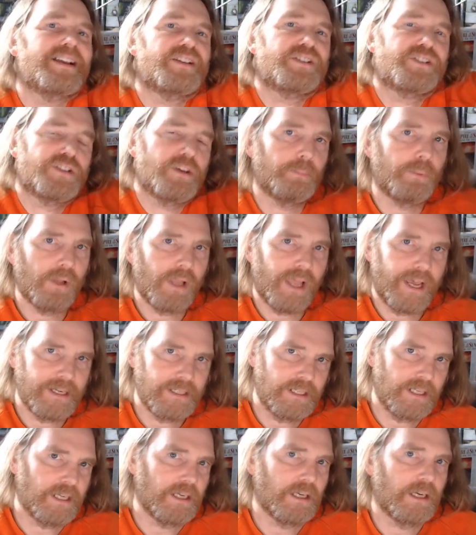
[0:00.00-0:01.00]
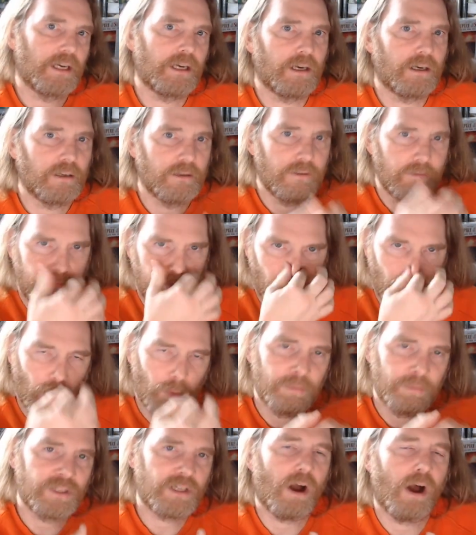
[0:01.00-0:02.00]
simple idea of the
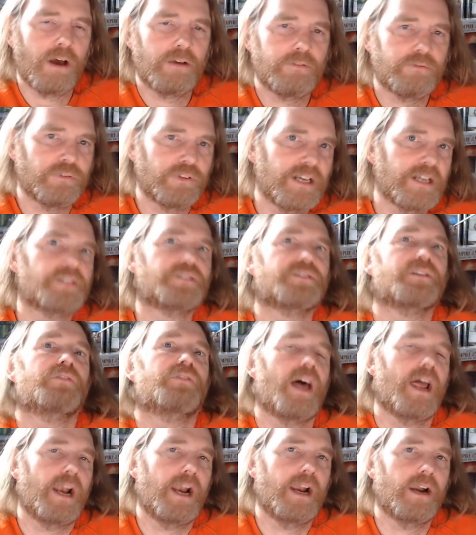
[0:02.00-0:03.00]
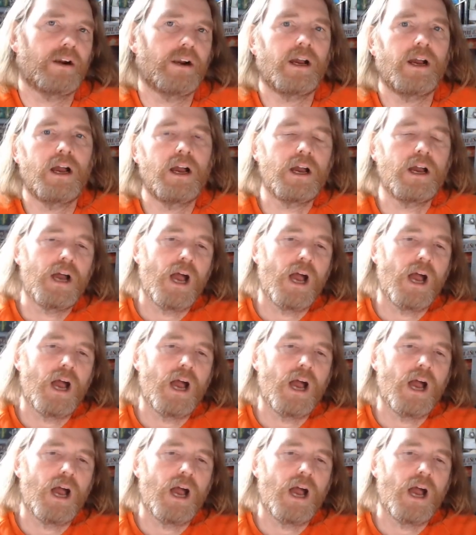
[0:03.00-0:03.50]
Roman conflicts of that era,